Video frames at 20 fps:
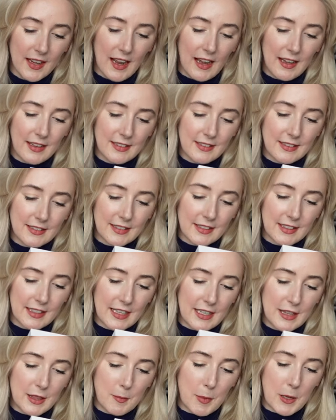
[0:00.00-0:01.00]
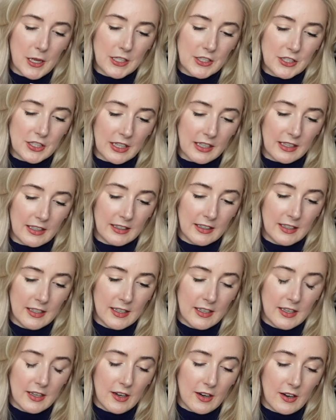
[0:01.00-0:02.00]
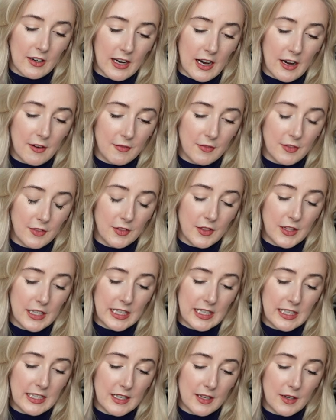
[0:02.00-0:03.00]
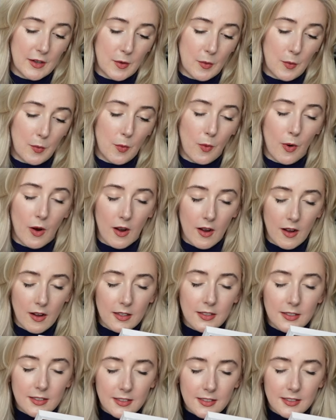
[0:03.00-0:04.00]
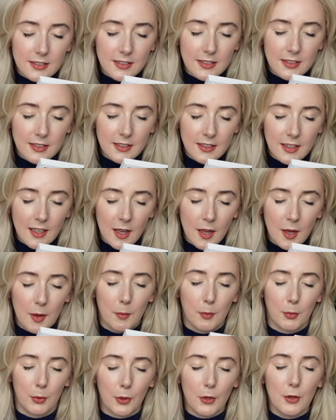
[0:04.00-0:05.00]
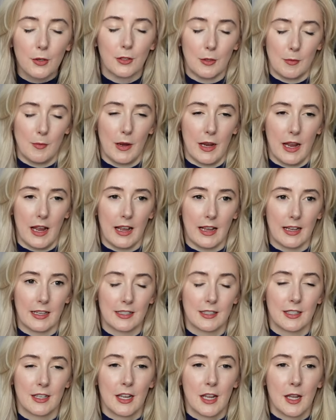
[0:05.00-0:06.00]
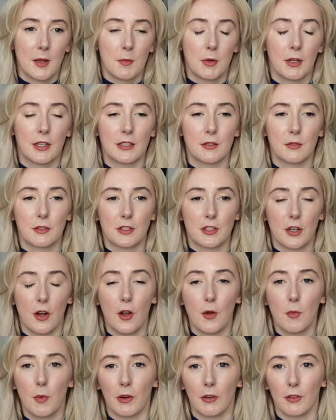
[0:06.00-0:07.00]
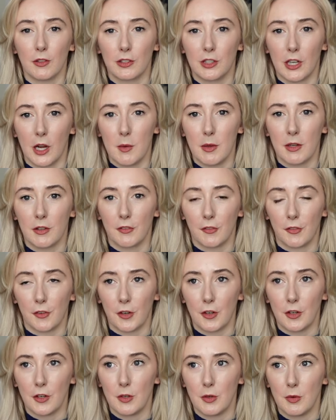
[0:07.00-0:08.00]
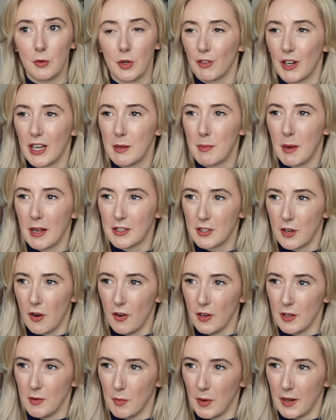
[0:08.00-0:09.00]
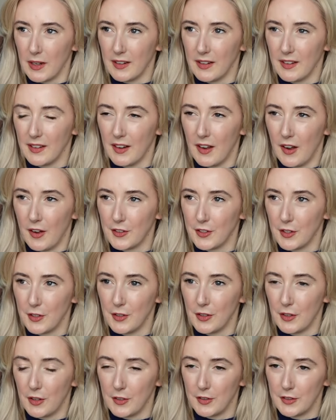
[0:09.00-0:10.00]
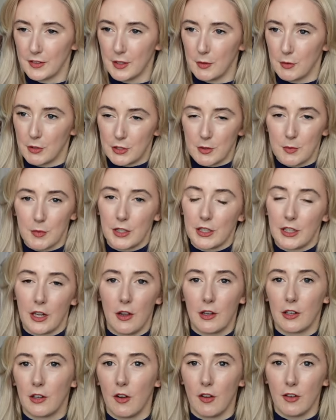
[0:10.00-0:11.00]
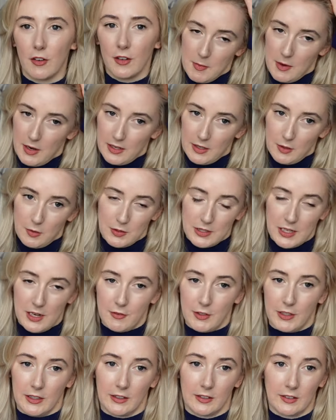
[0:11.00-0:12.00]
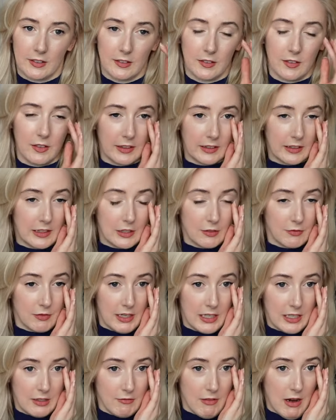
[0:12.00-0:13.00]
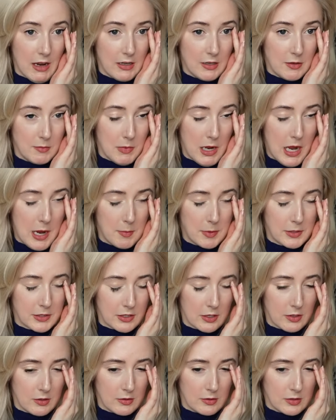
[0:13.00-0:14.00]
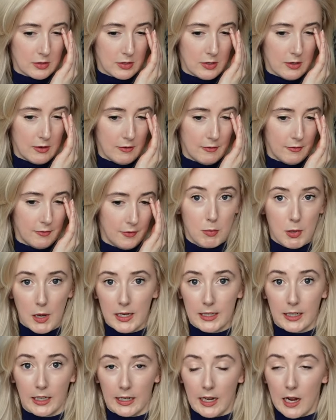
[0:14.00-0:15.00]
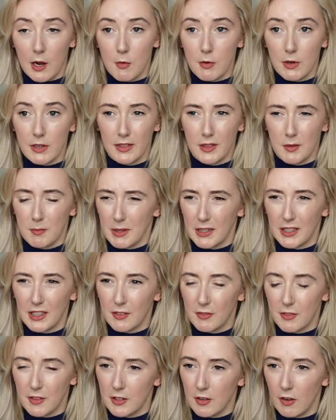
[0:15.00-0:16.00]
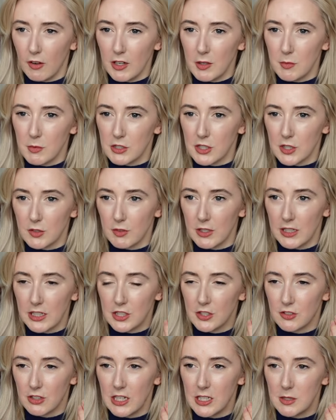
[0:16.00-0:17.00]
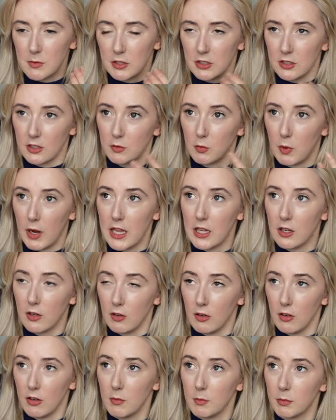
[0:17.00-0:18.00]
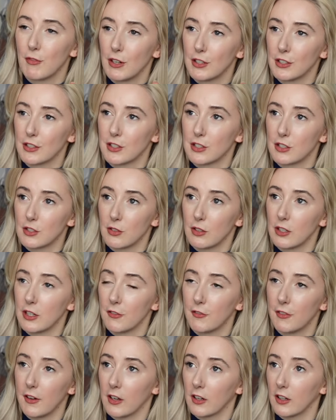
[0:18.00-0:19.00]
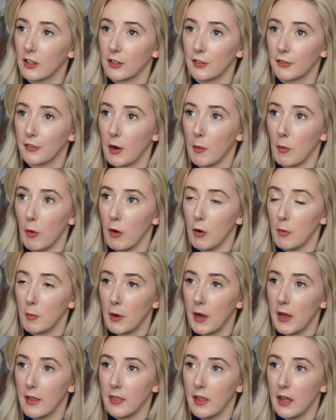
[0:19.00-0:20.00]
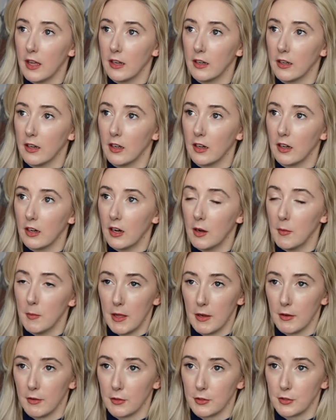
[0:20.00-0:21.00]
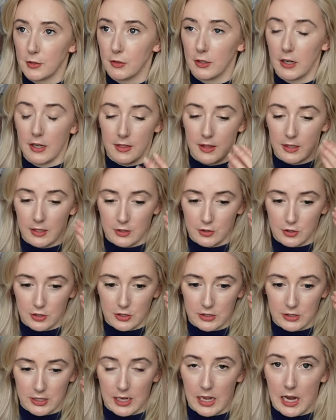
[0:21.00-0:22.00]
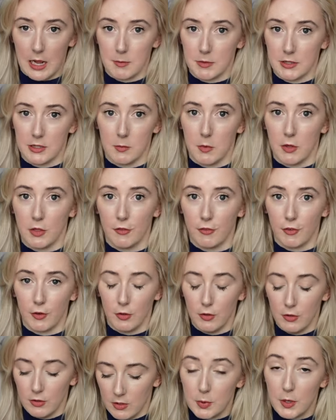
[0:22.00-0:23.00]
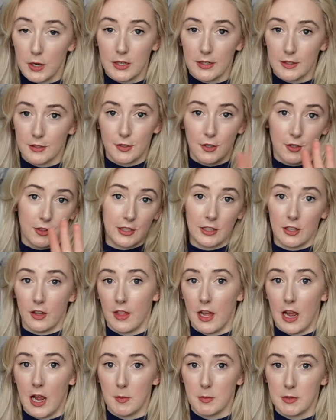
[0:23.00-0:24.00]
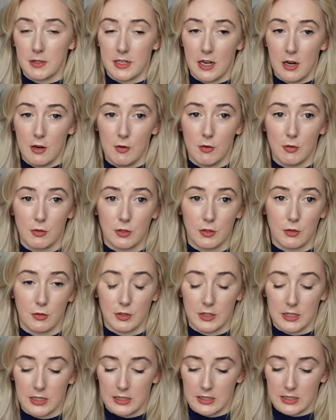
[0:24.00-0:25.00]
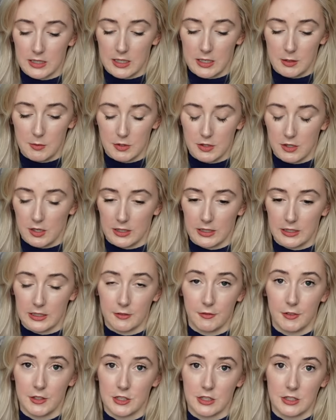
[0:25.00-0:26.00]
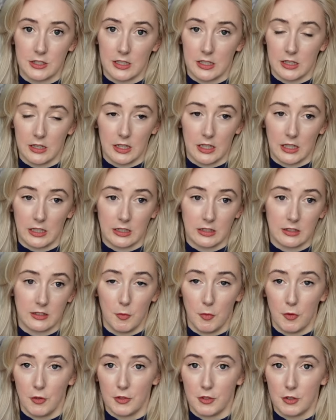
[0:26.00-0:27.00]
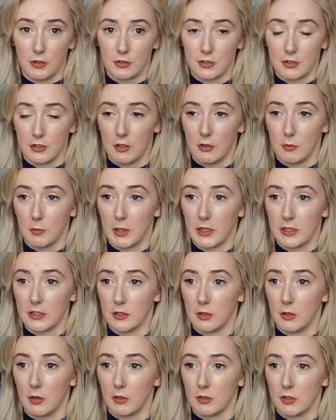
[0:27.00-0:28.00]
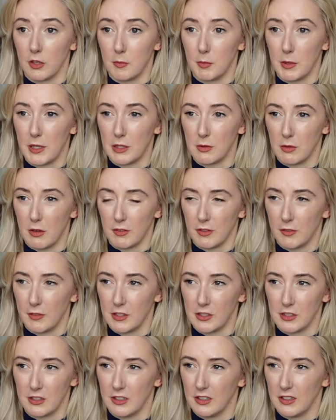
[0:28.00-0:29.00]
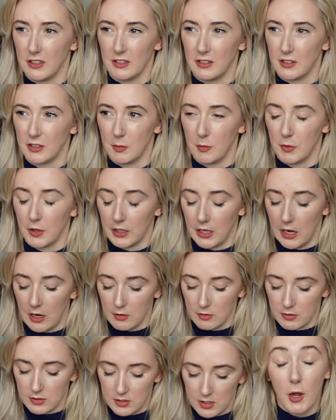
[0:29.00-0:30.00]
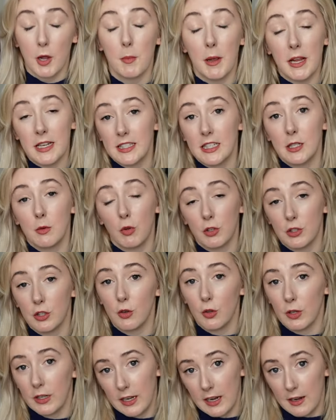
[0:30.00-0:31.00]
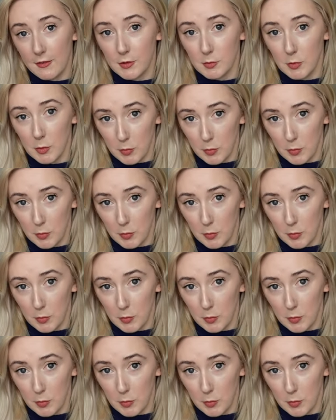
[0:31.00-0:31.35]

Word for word: And in the picture, I have the worst bruise on my head because it was a time where I was going through a really bad time when I don't I, uh, there was something going on and I was having like these really random episodes of blacking out in the middle of the night which is really strange because I'd wake up run to the toilet feel like I'm gonna throw up and then I'm there on the toilet and then I just collapse, and I'm on the floor. But nothing like that happens now, all sorted. It was like a deficiency in things and what the doctor told me. So I was like B12 deficient and something else. But I basically wasn't looking after my